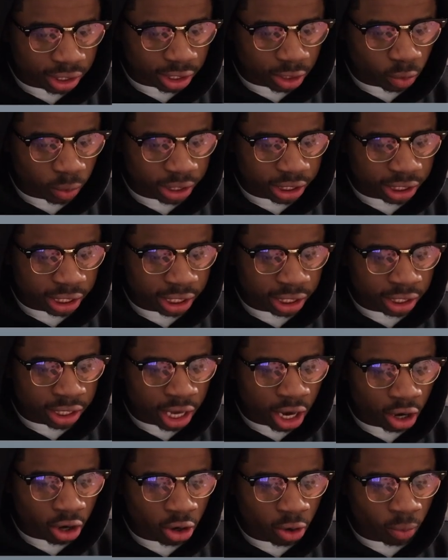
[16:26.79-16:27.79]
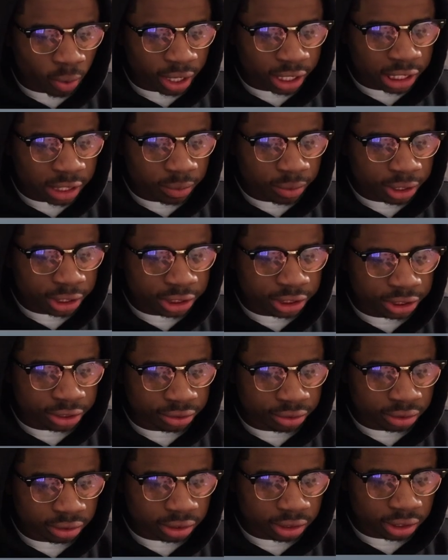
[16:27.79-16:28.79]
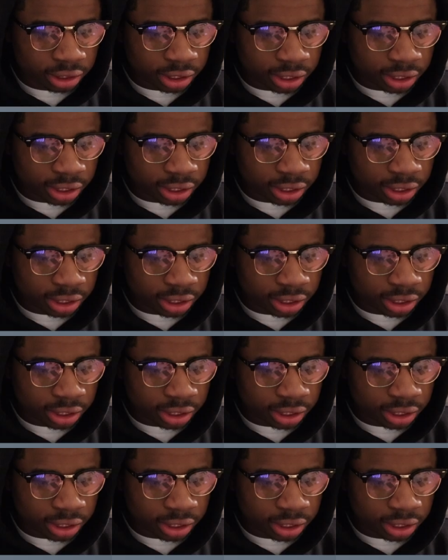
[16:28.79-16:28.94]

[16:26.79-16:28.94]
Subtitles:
Queen cannot go anywhere here,